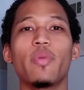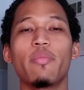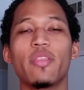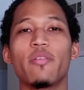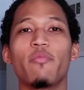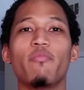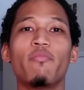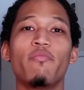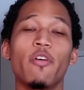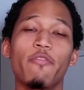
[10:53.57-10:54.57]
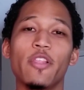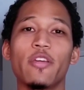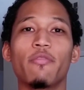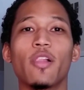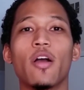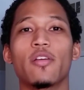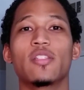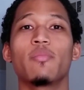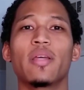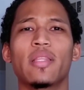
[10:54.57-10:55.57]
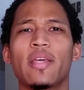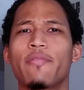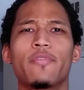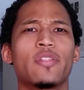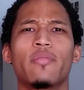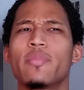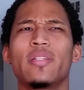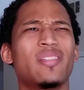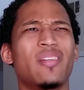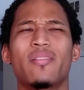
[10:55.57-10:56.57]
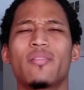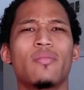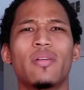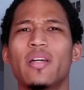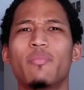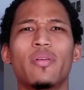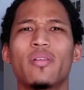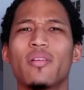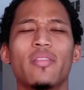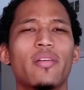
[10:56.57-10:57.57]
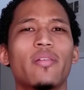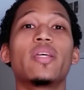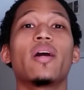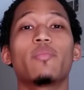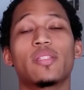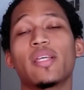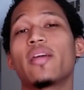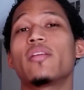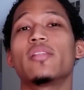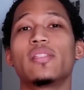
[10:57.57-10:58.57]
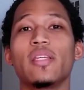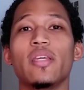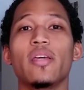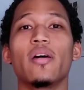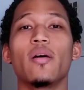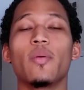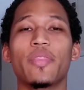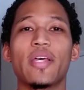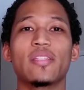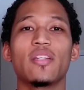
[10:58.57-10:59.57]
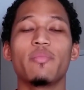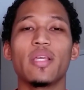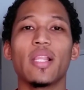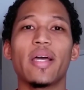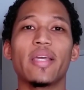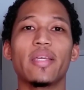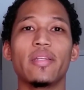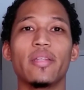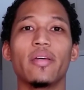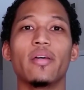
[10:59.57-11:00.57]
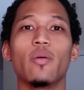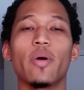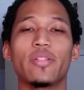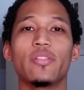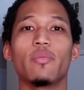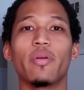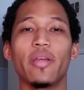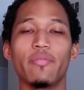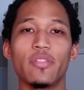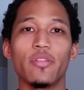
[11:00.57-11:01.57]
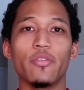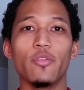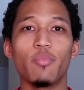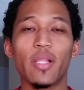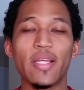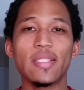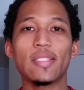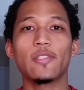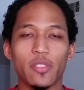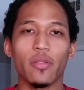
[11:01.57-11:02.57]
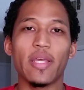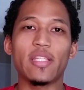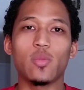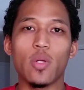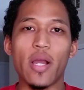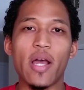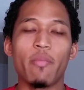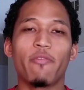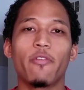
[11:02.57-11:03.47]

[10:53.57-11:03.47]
maybe the affiliate blog or something like that for some reason. I don't know why I put it on there. But yeah, I'm excited to see what that's going to be like and watching the Braves in their new place. So that's where I'm